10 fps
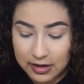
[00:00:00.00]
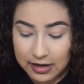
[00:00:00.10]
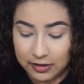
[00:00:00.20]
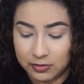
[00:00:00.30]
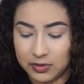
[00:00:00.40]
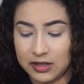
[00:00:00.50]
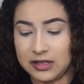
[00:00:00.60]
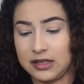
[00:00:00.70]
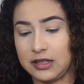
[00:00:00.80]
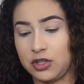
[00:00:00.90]
And this one is
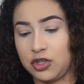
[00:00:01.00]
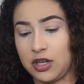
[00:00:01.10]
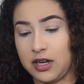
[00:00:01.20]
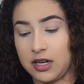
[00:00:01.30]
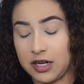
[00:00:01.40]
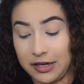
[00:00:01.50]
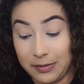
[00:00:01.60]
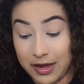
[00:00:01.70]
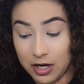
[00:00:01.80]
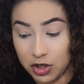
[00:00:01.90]
in the shade Honey
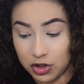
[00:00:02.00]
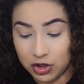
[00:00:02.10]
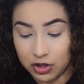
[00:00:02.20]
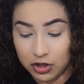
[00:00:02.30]
Beige.